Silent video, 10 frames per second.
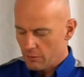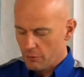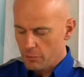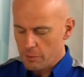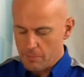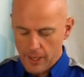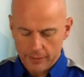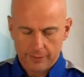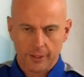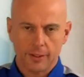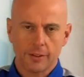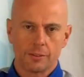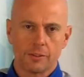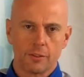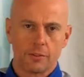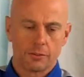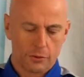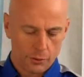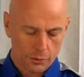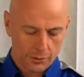From your main tank,
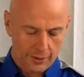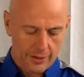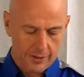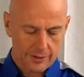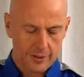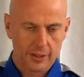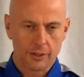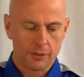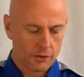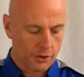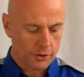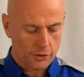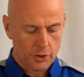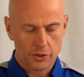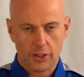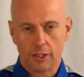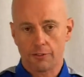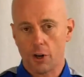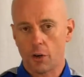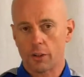fuel is delivered to the surge tank
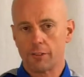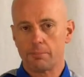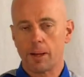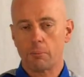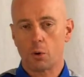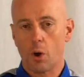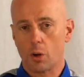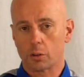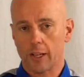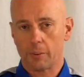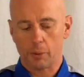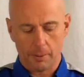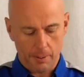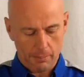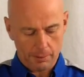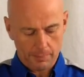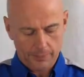via a lift pump or old carburetor pump